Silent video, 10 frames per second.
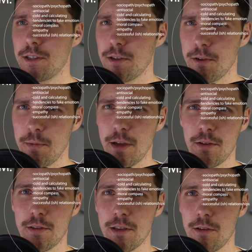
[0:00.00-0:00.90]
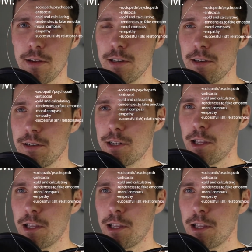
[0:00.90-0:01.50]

So I don't think you can just